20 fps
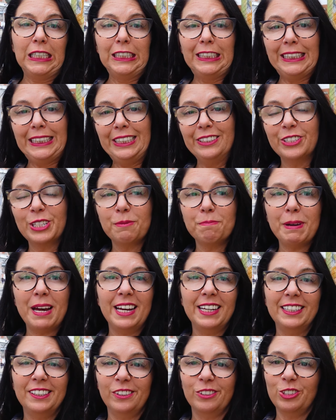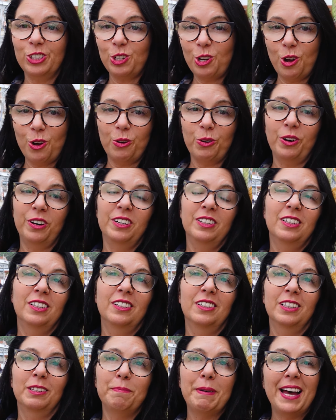Good news and bad news. So,
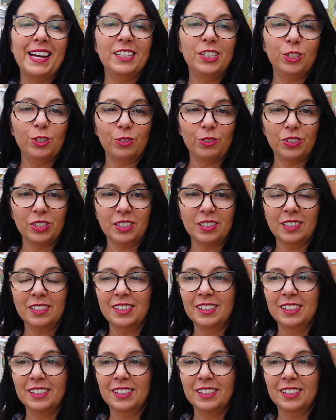bad news.